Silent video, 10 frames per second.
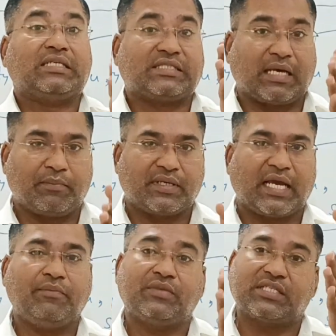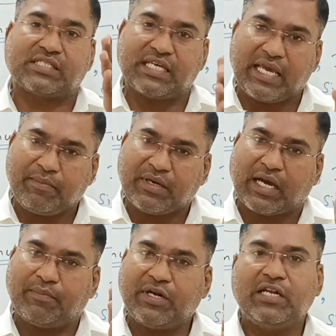sometimes the
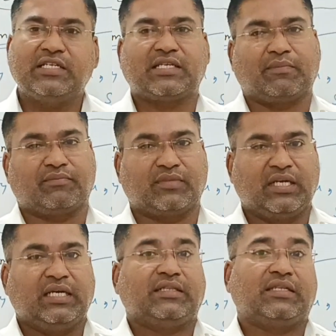same communalism